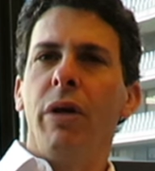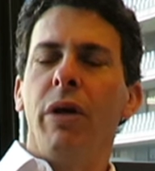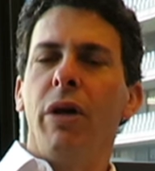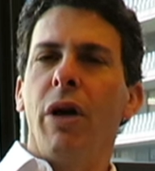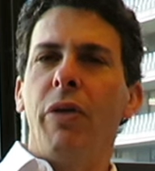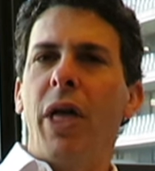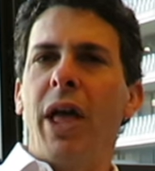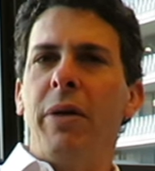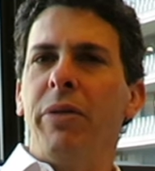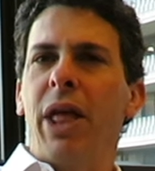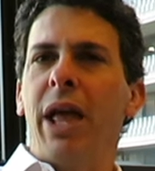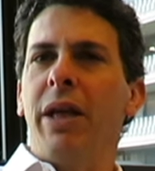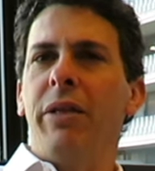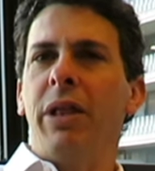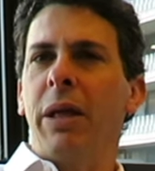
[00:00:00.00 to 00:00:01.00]
No. Oh, they
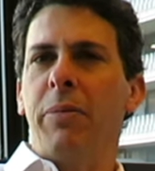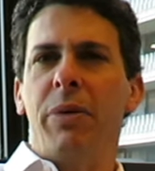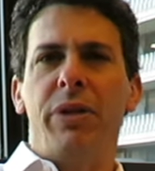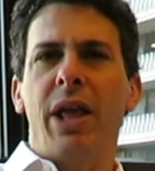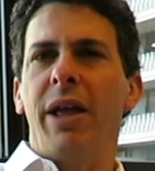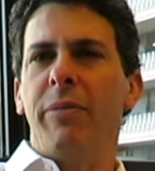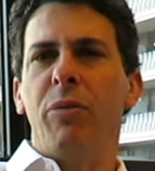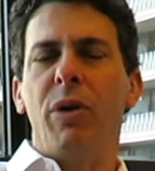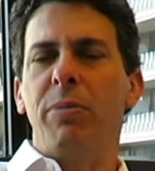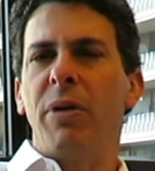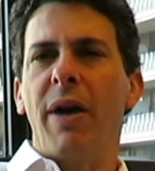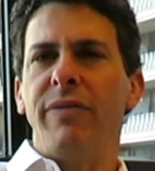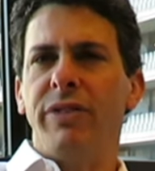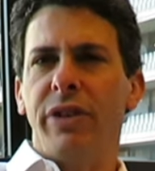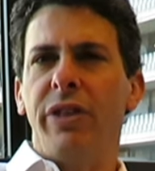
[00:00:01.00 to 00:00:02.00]
they they they have more
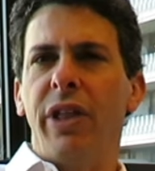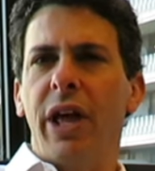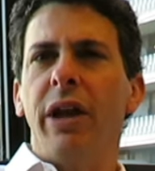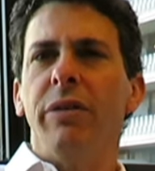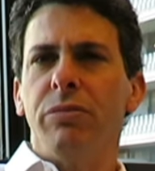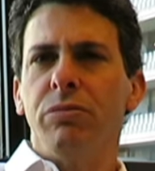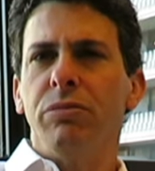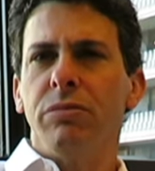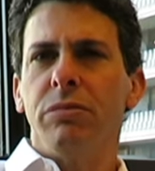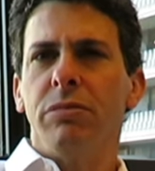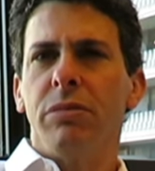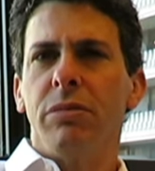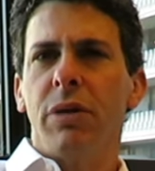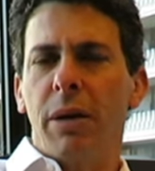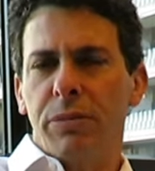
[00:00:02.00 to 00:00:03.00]
profit than that.
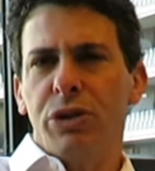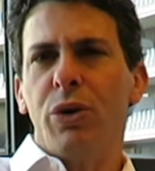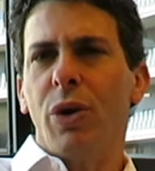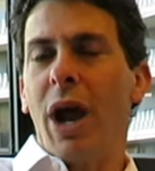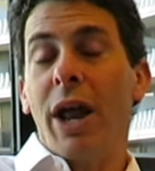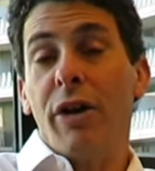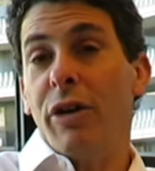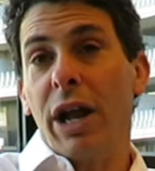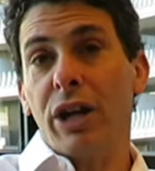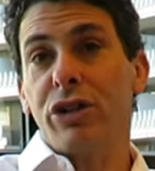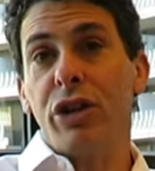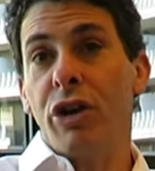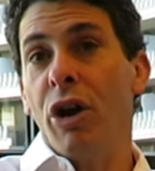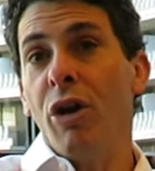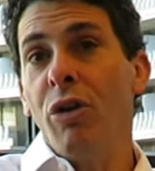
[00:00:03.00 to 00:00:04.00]
Yeah, I'm sure. I don't
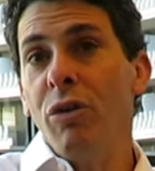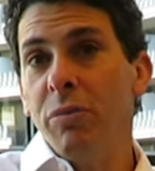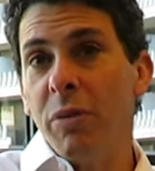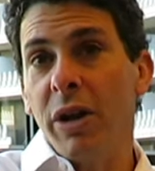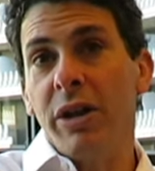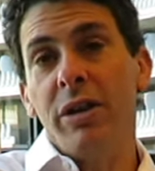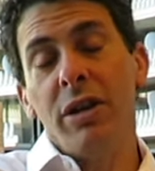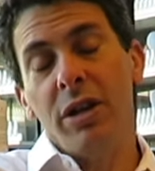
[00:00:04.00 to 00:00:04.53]
actually know, but